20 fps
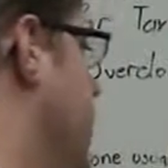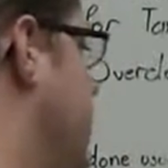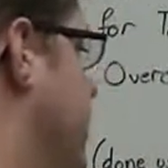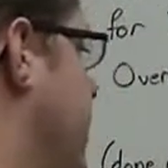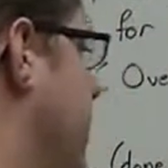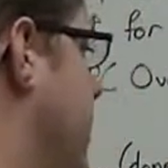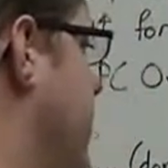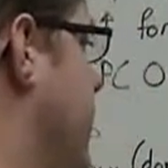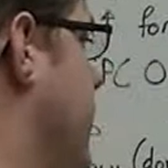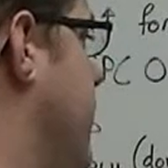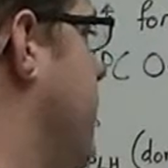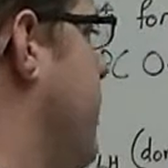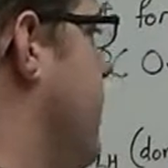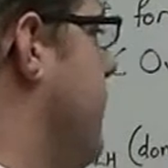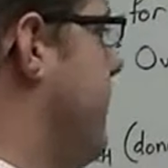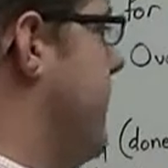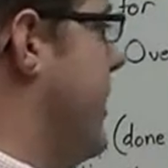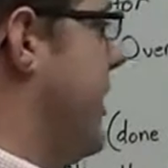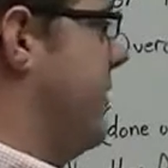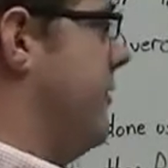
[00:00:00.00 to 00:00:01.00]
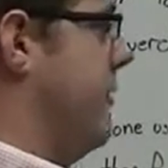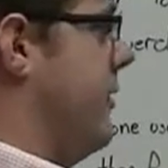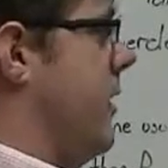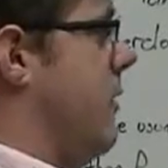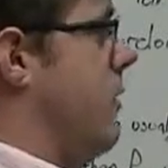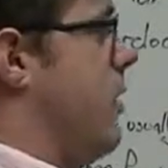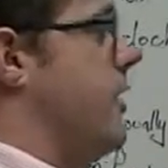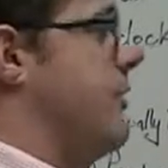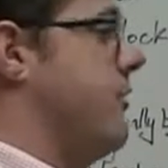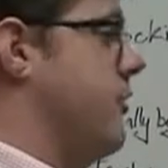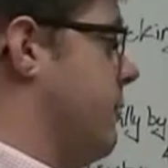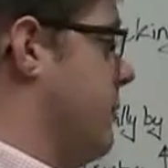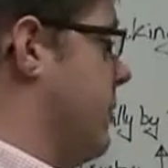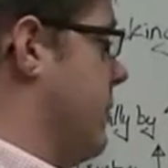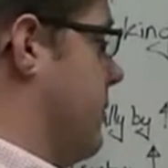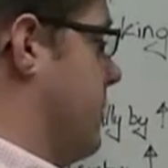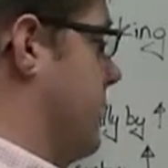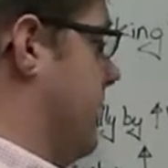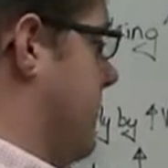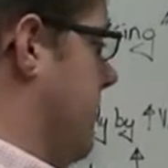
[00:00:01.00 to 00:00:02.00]
So that's our ideal
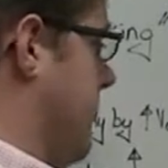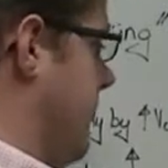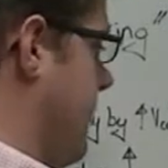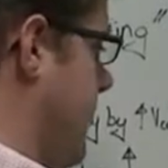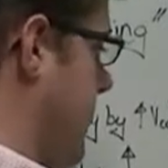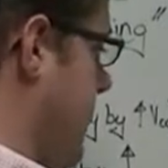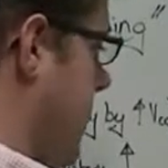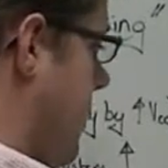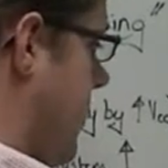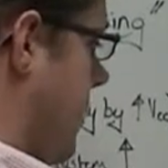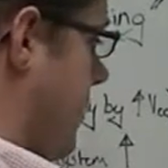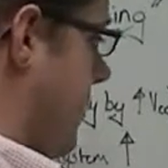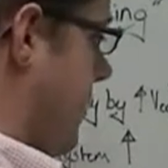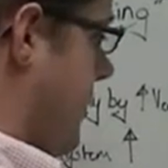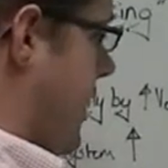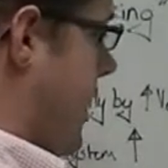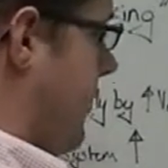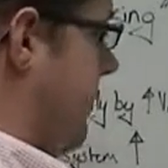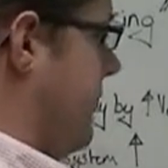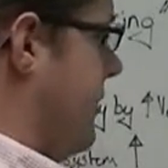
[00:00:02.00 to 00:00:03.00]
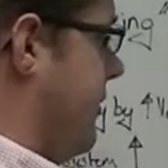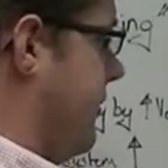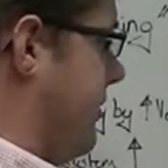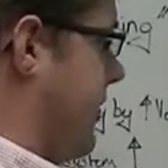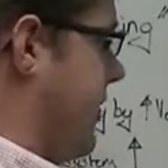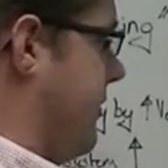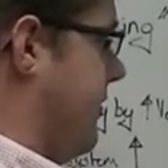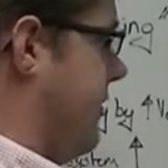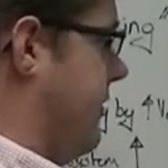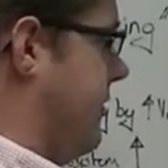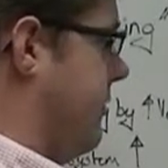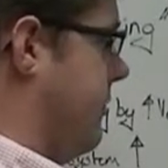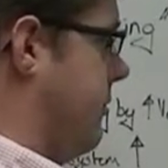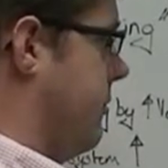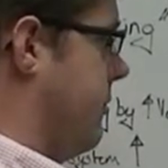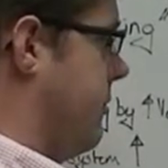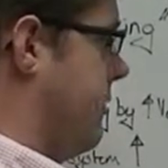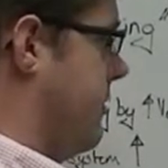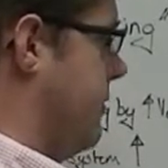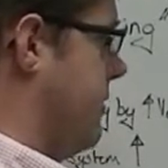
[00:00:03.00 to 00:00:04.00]
model. Now if we discuss this thing
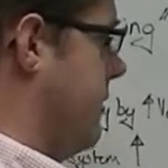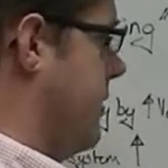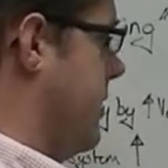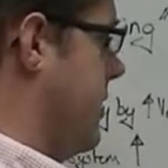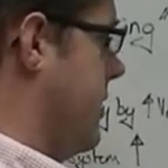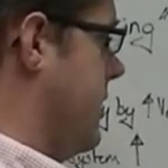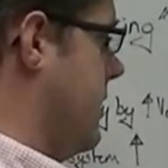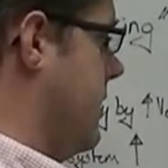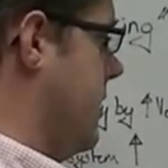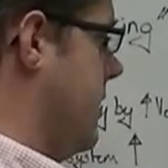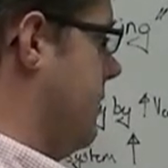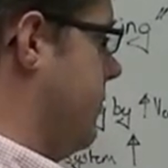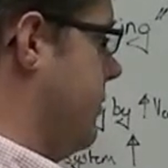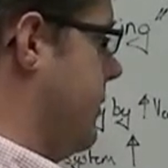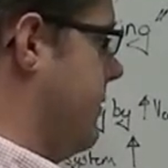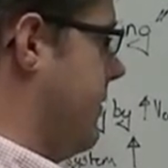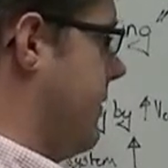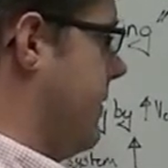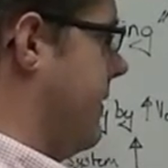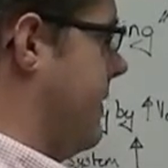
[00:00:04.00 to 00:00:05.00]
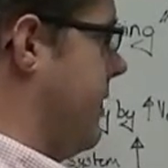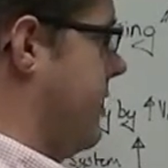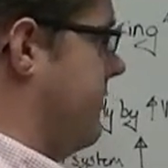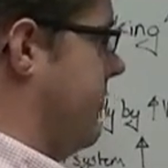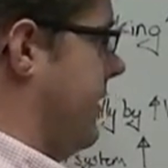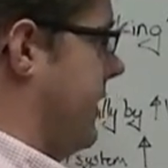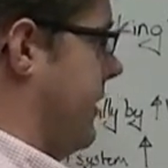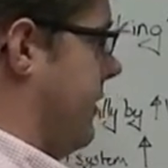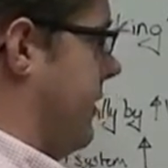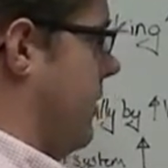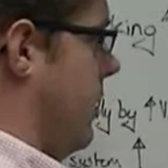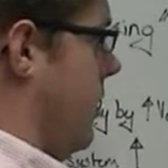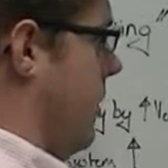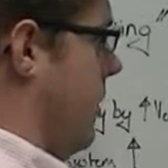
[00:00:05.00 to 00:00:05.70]
with a 25 nanosecond,